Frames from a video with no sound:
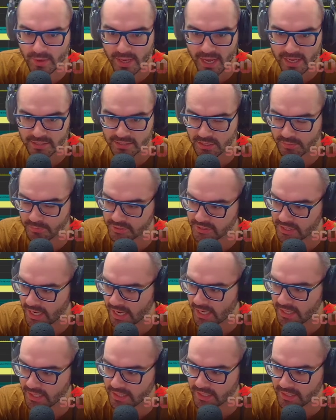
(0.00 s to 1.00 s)
as I was
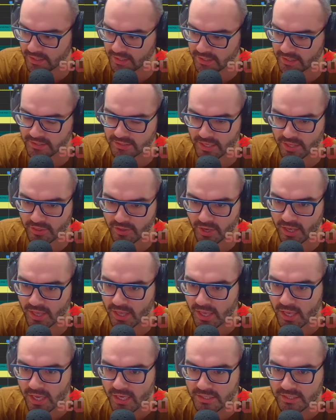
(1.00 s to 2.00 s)
editing this, I thought,
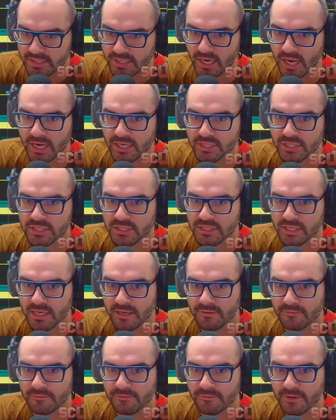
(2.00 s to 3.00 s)
did I just
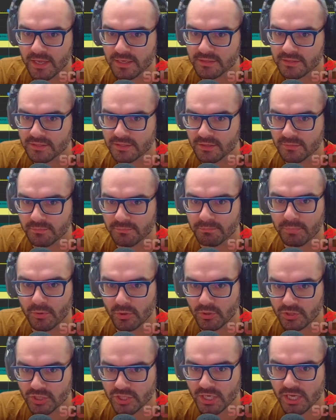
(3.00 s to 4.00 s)
invent some
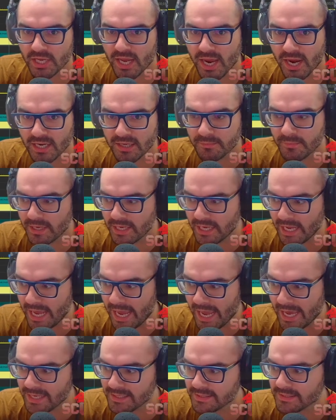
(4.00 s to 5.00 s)
bullshit out of my
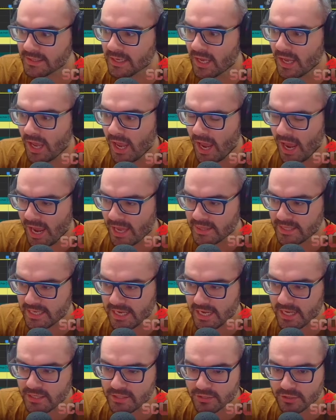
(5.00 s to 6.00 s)
ass? And
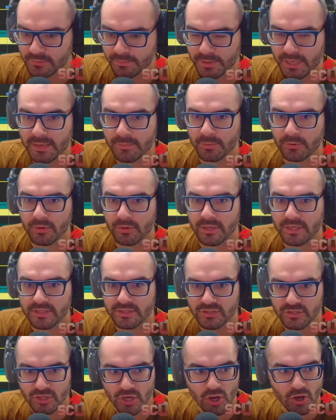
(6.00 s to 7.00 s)
the answer, people,
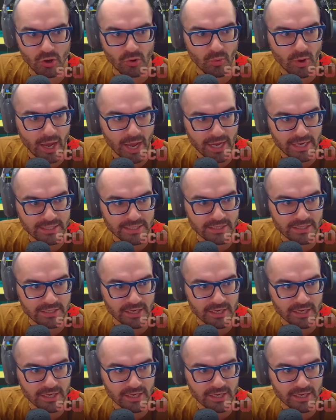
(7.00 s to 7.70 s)
is no, I did